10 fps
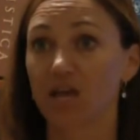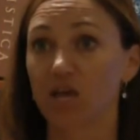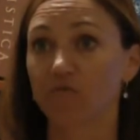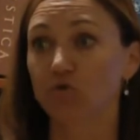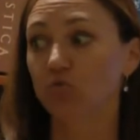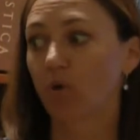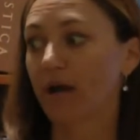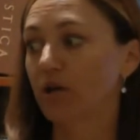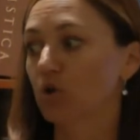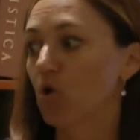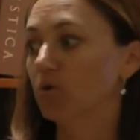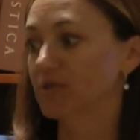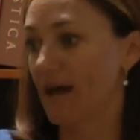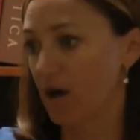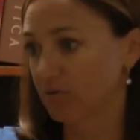if you write a goal
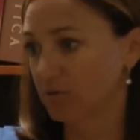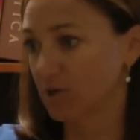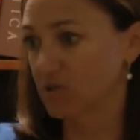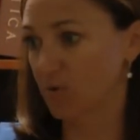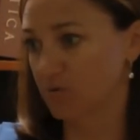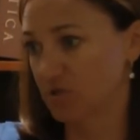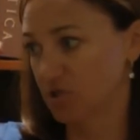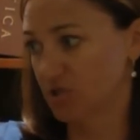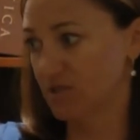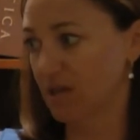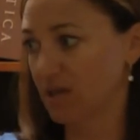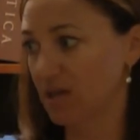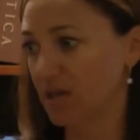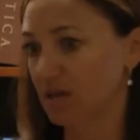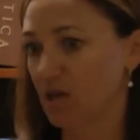down as opposed to just
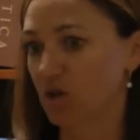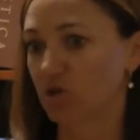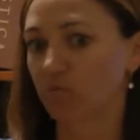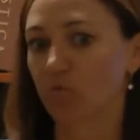thinking it, you're